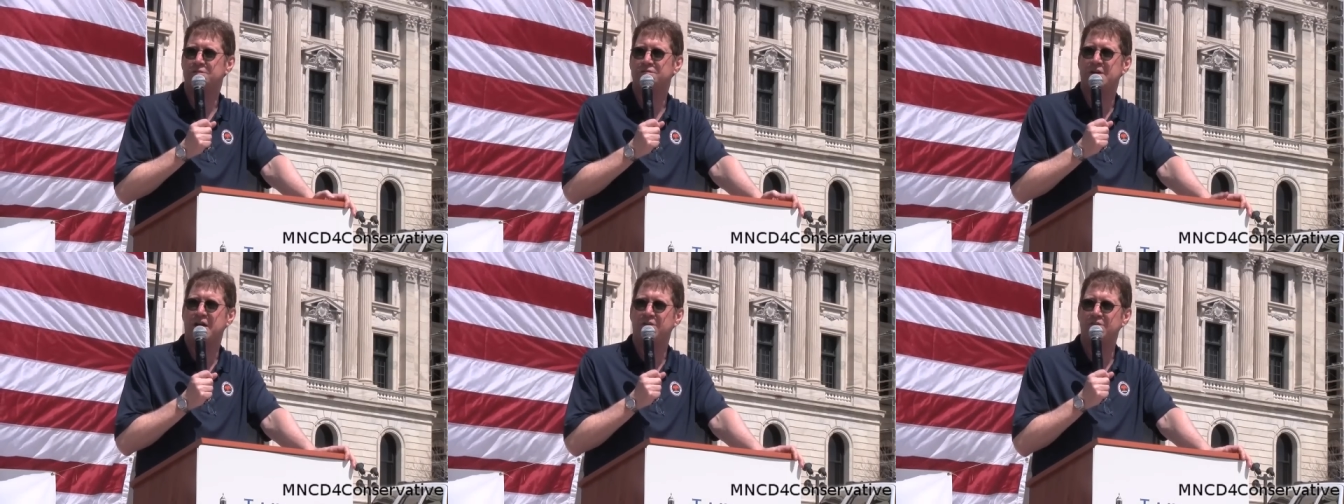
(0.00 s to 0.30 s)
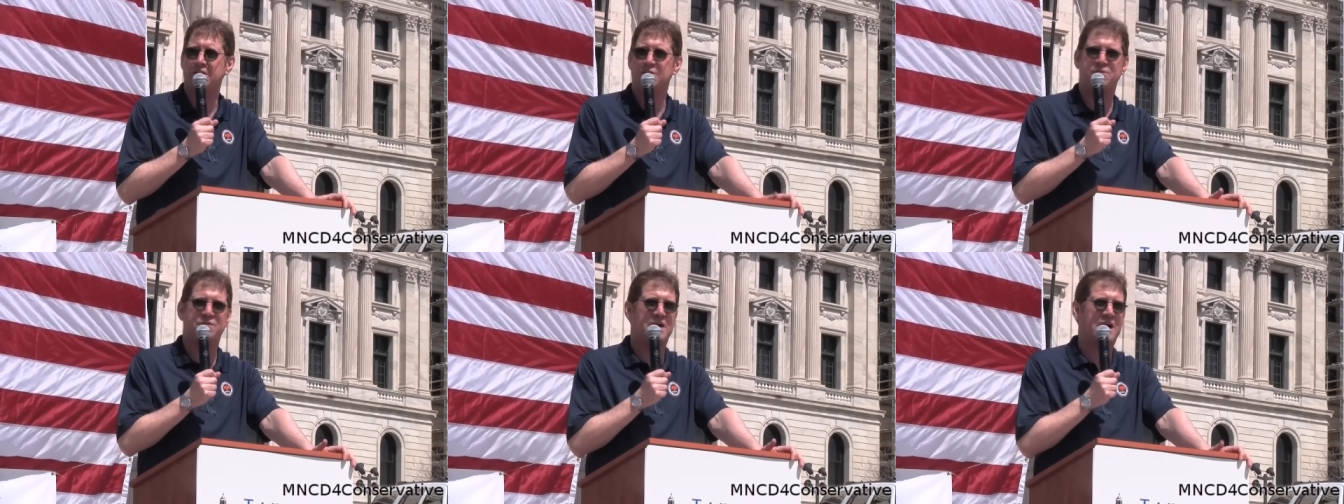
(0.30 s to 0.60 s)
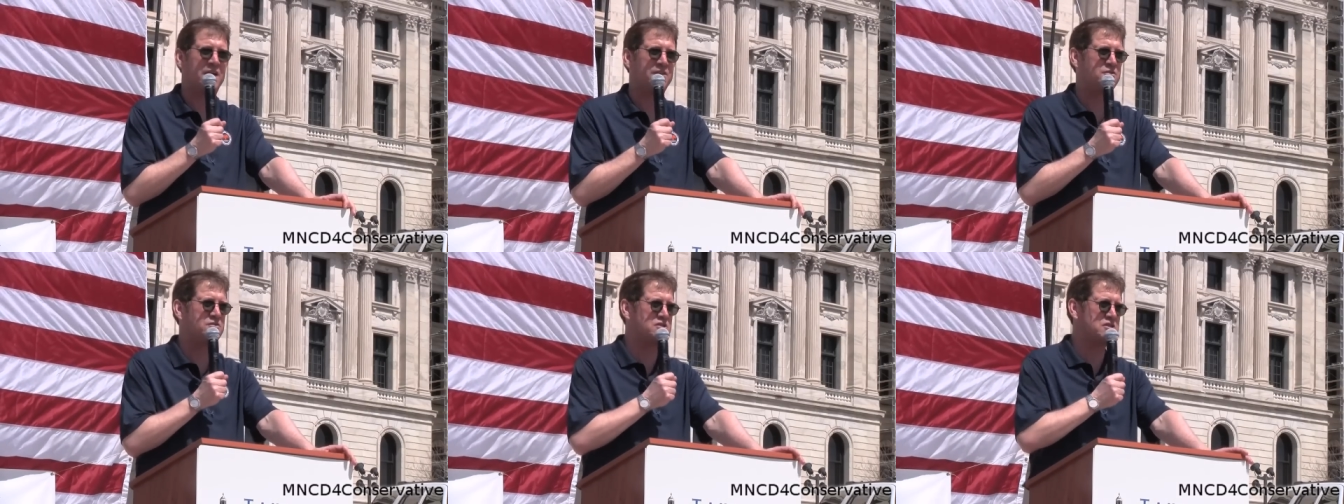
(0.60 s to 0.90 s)
the founding
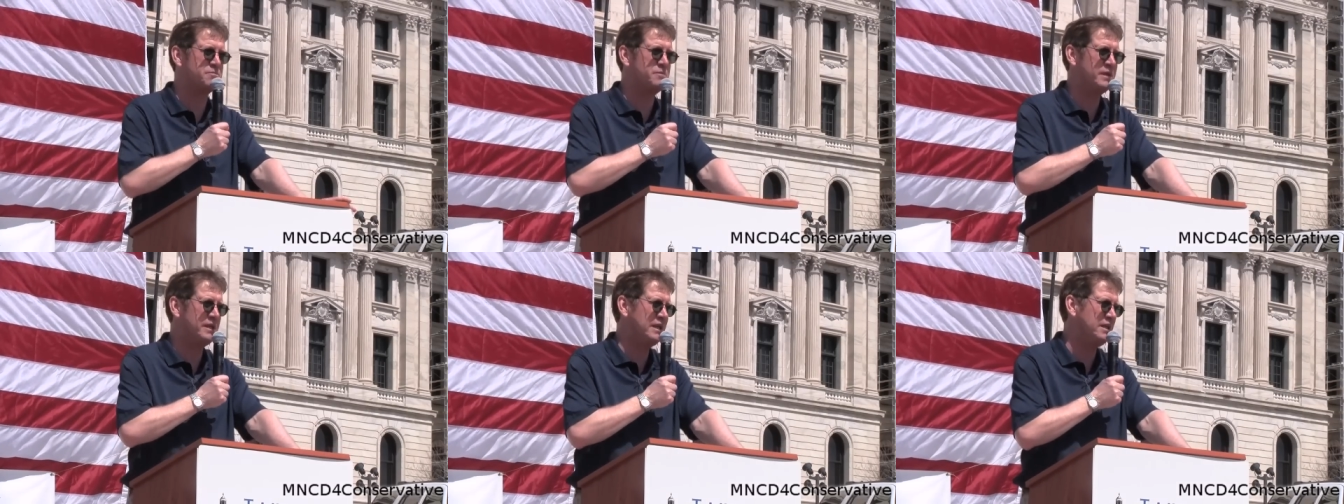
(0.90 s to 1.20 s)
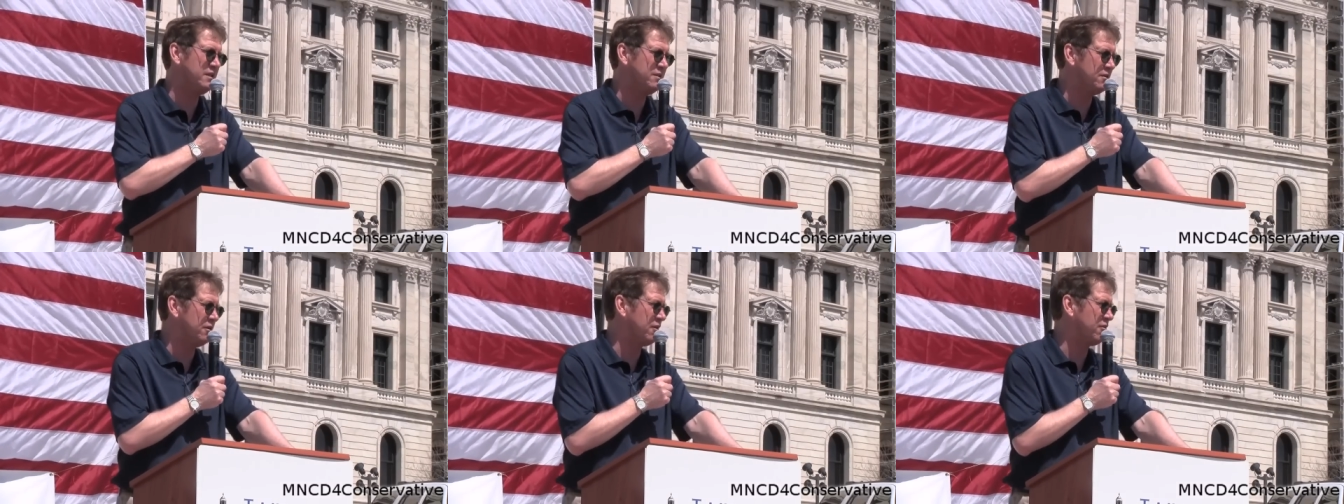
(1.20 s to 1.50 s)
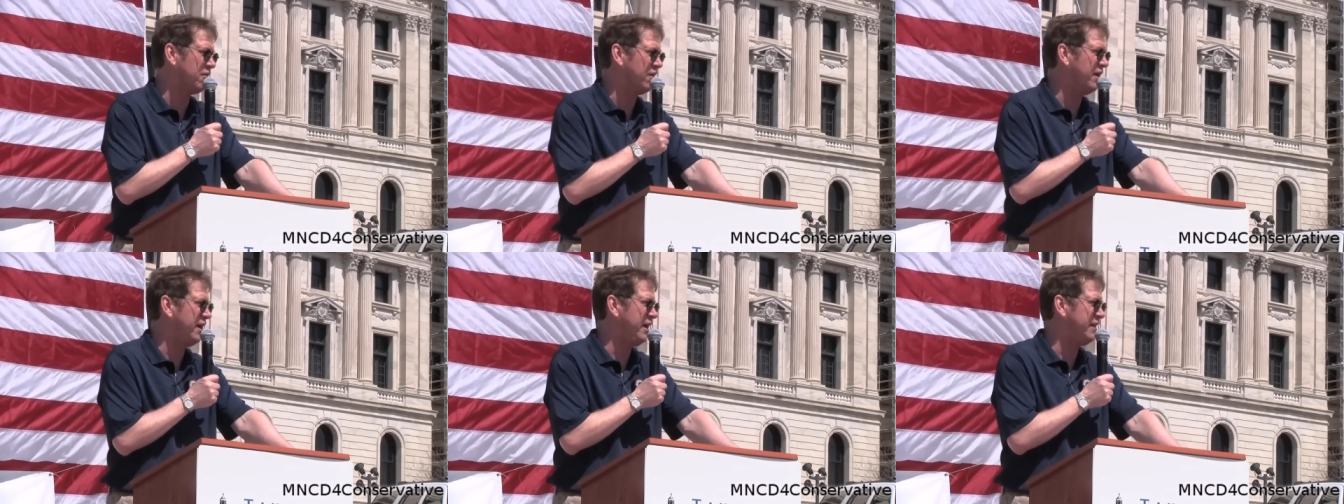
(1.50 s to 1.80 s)
fathers sitting in their
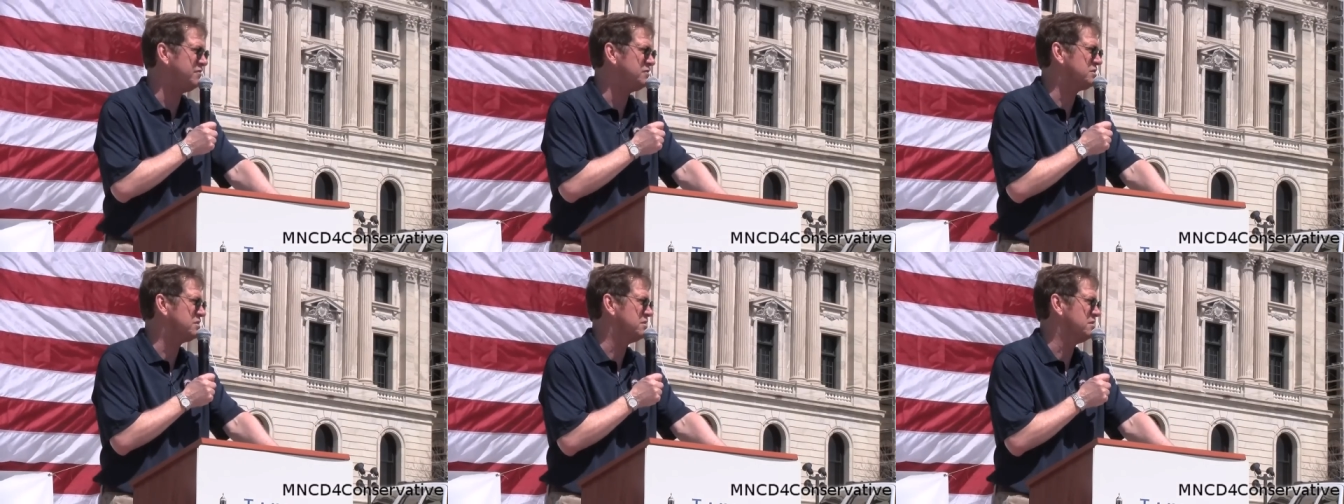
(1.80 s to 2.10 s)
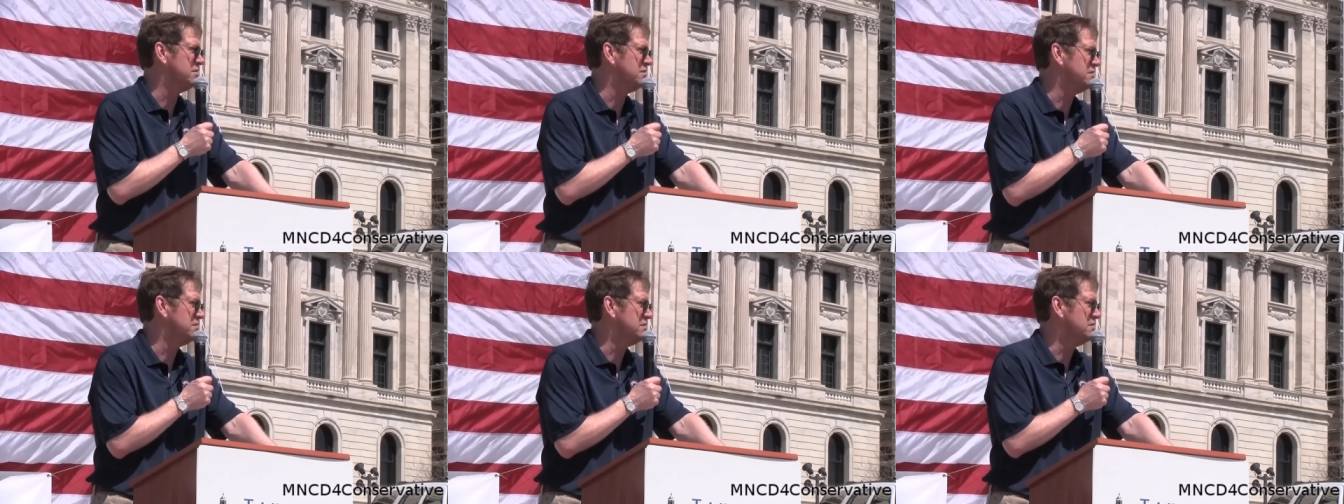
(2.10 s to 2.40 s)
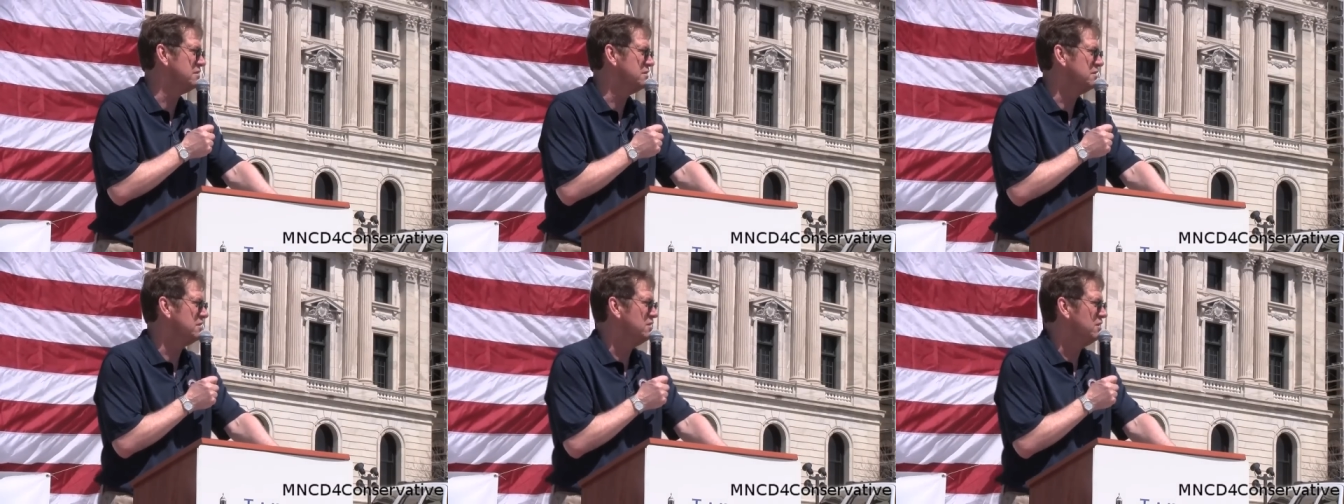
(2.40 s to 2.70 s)
graves.
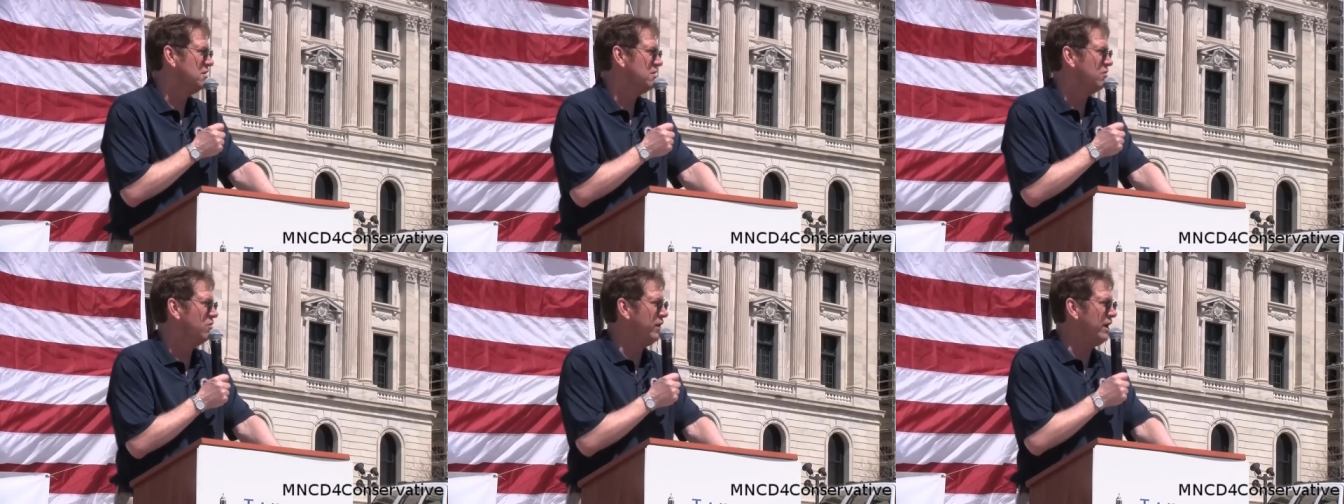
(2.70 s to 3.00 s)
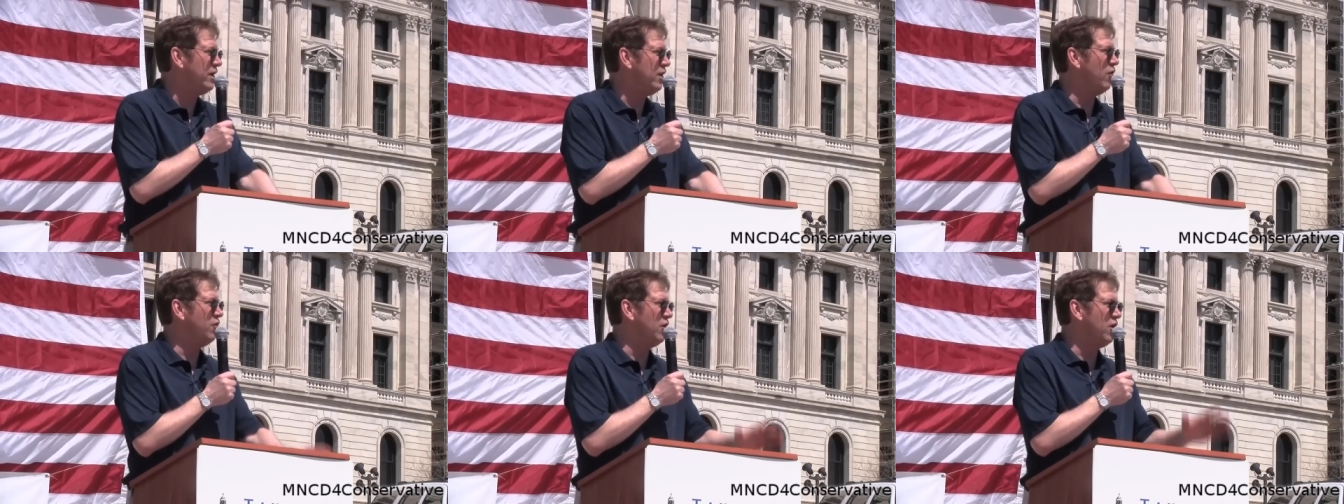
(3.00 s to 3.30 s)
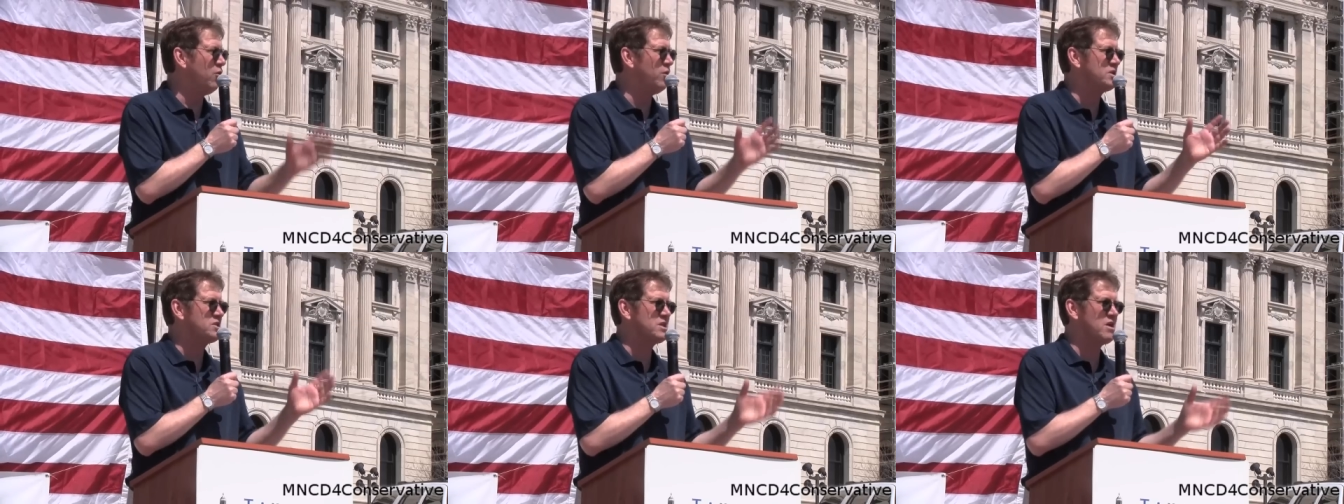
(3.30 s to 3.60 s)
We don't
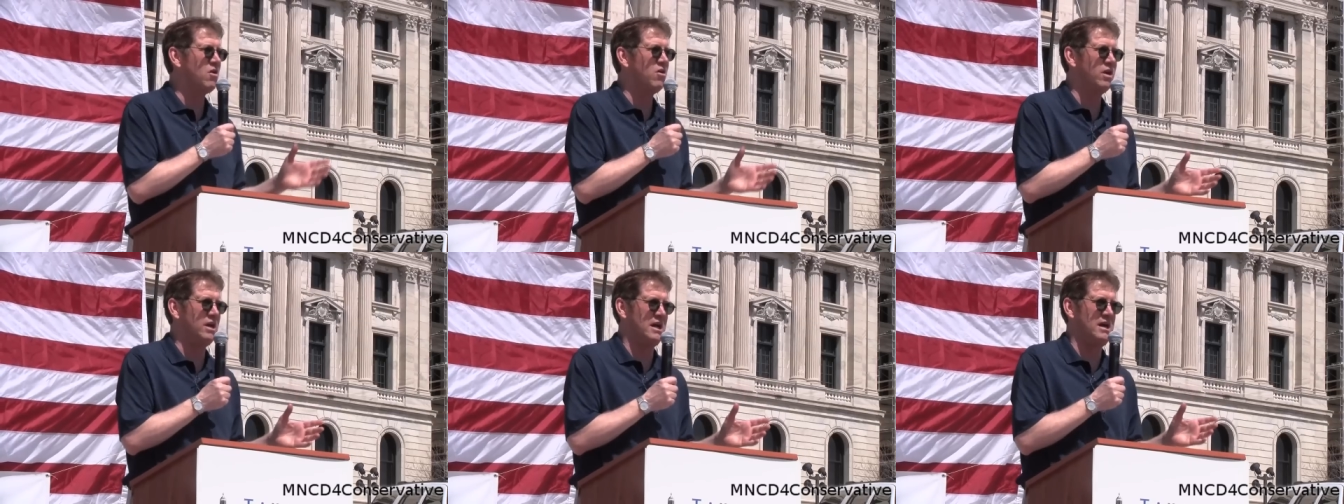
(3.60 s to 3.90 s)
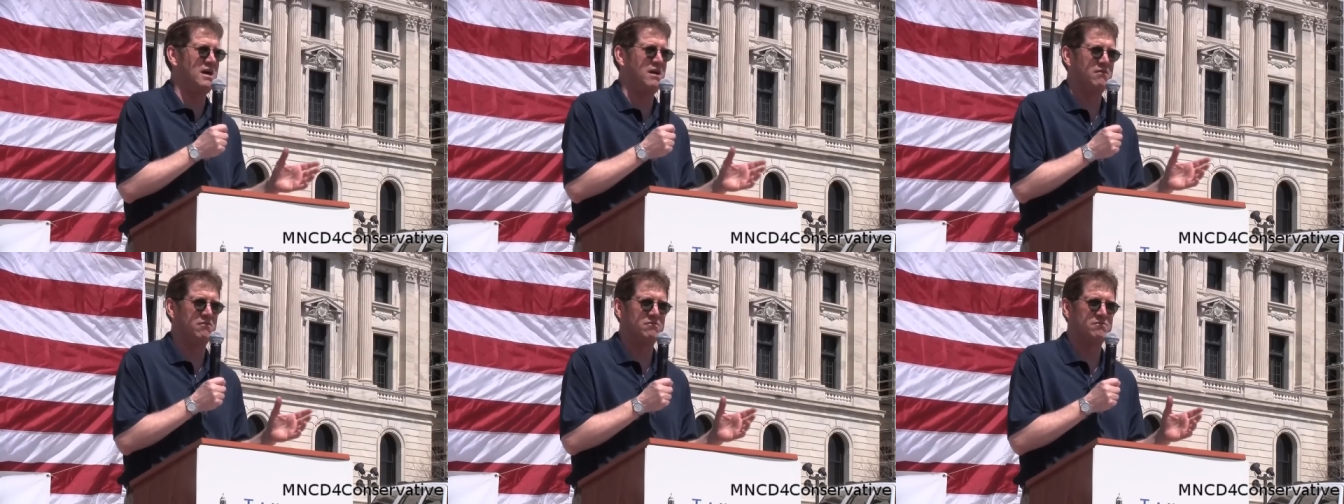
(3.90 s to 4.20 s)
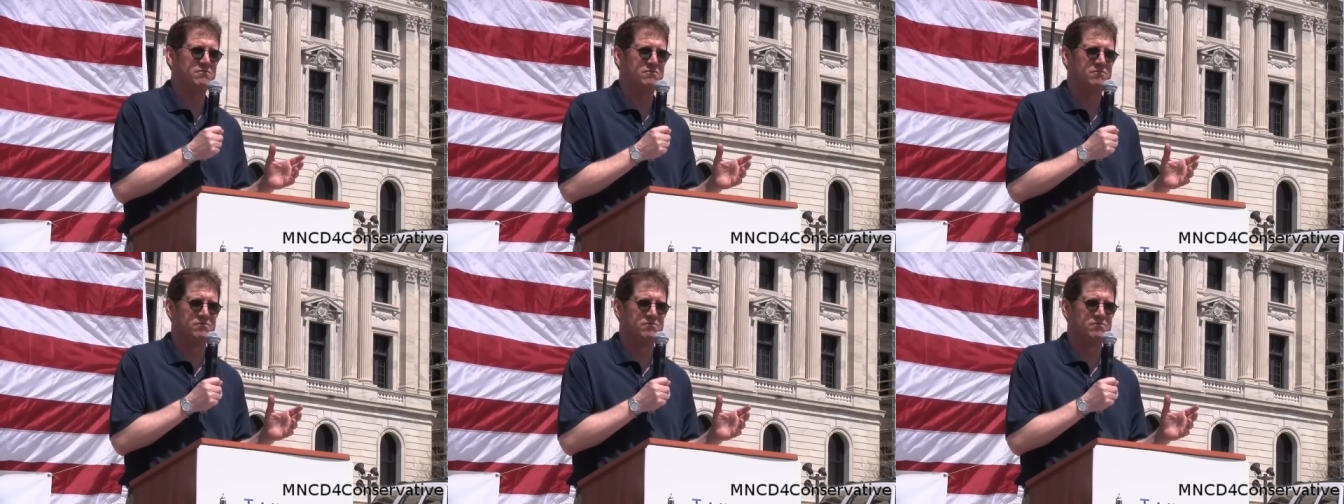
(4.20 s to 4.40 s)
know what's going on.